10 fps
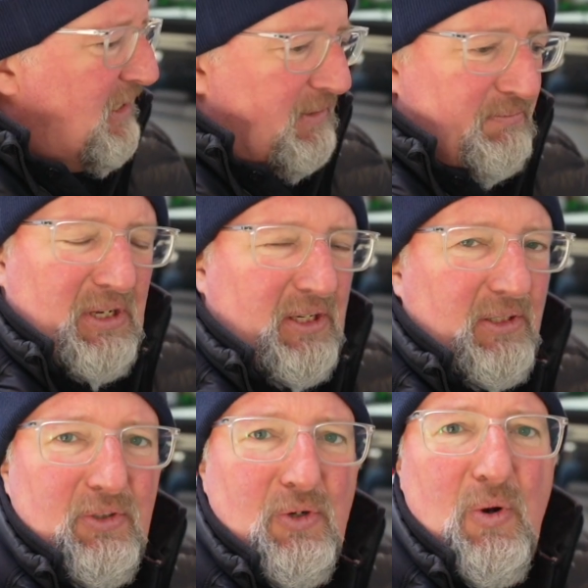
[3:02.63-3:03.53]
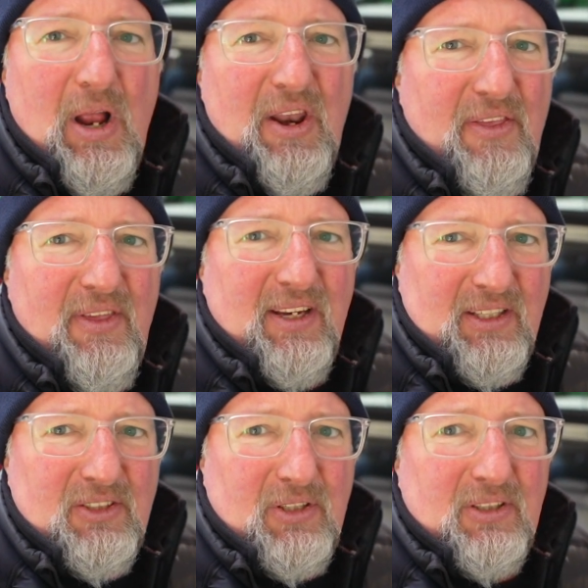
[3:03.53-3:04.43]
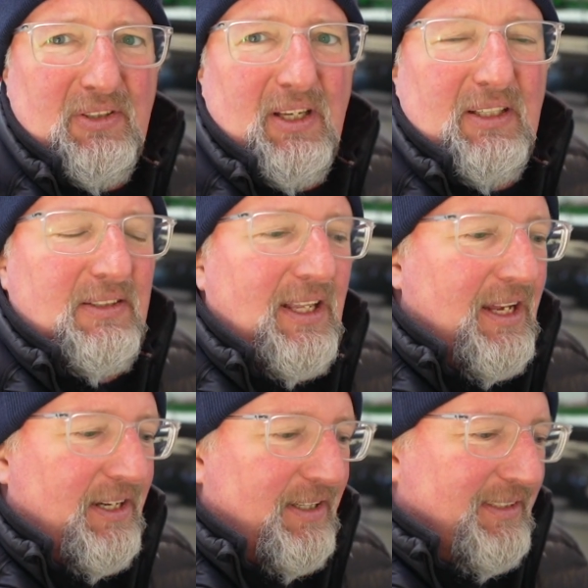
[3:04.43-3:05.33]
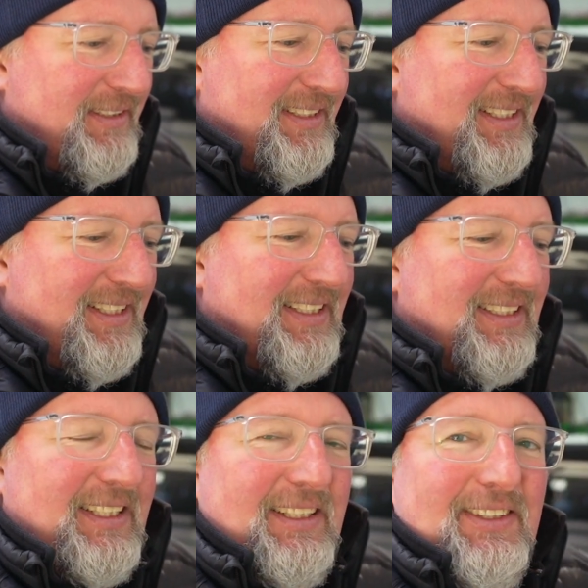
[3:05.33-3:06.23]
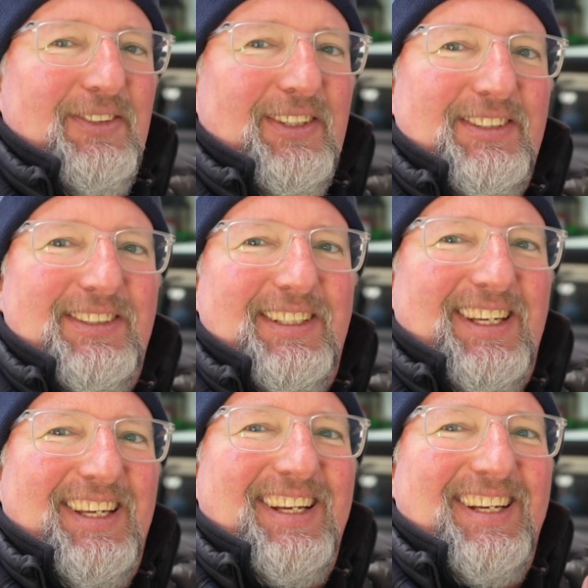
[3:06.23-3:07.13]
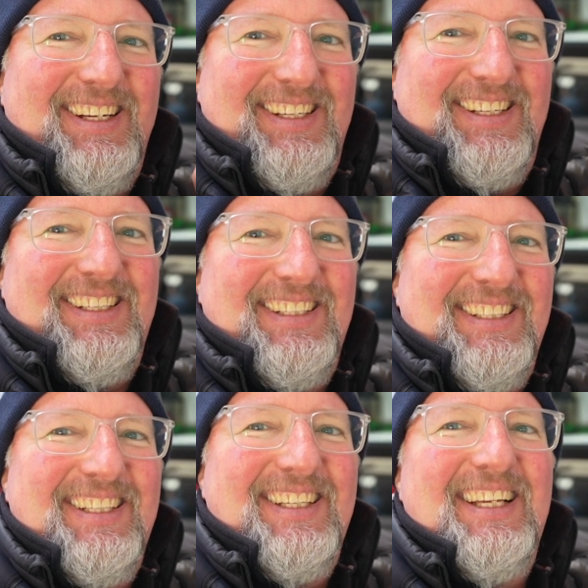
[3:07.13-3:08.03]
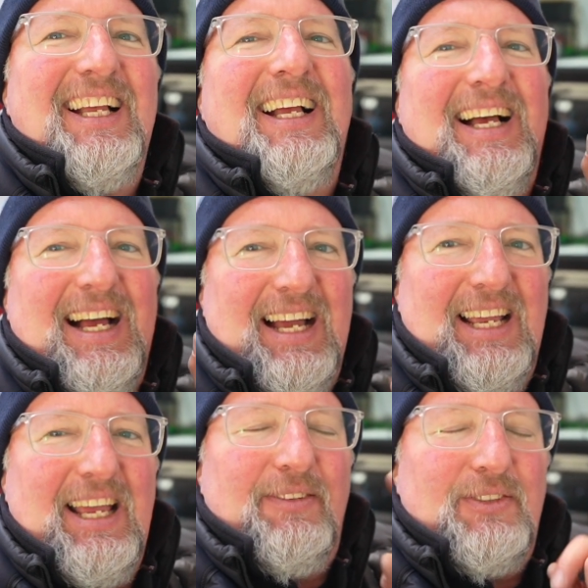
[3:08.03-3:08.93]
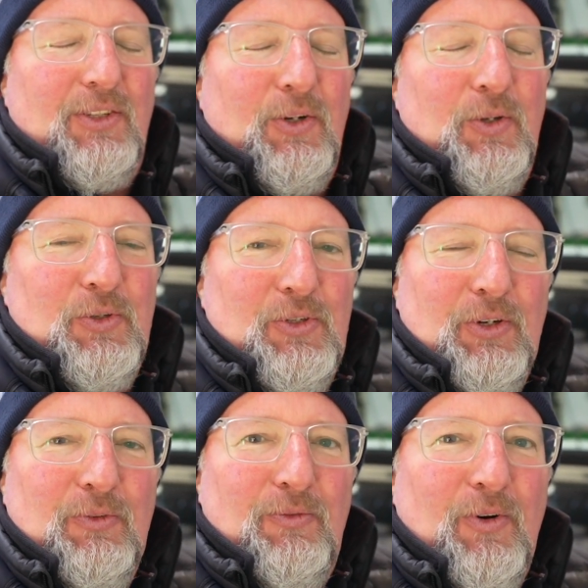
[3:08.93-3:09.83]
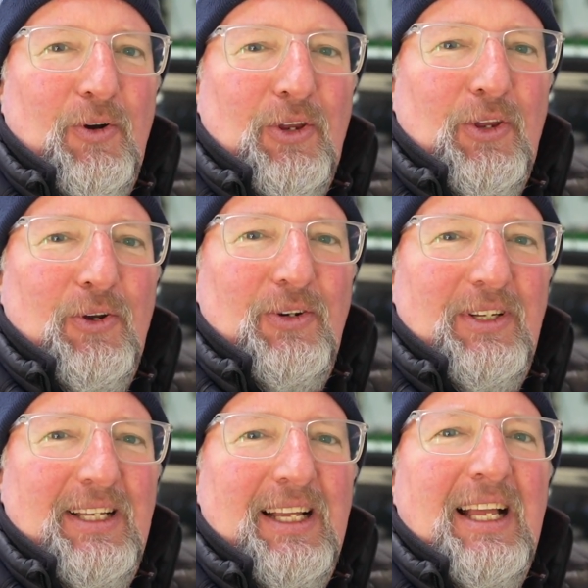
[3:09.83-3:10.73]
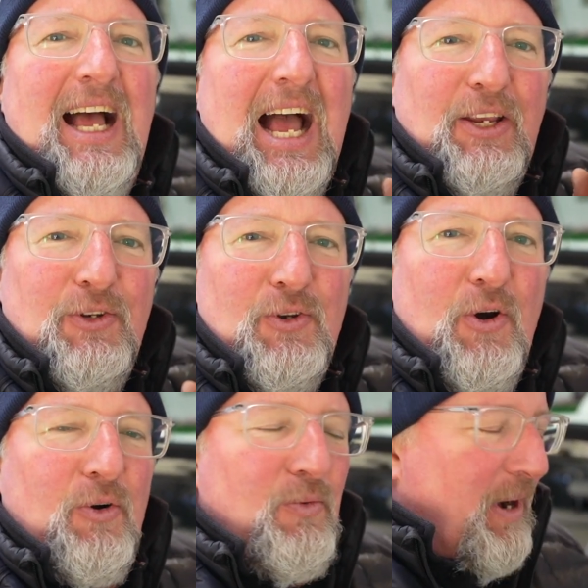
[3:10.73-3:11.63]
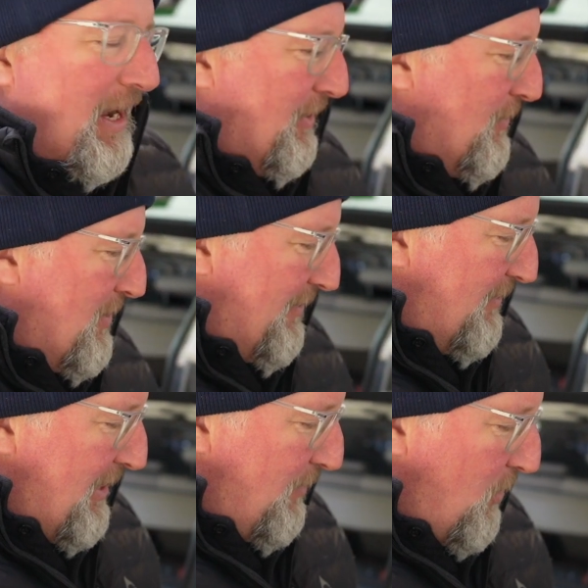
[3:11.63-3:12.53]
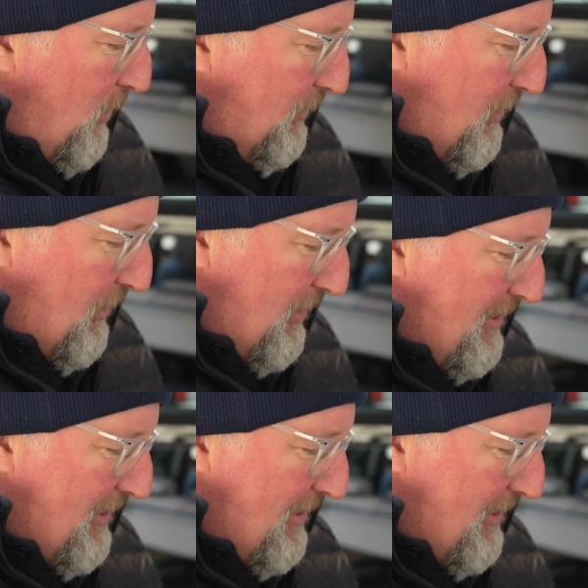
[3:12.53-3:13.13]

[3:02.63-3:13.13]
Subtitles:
It didn't do anything, it just stays there. You will say, I have solution for you. I know why you have that water.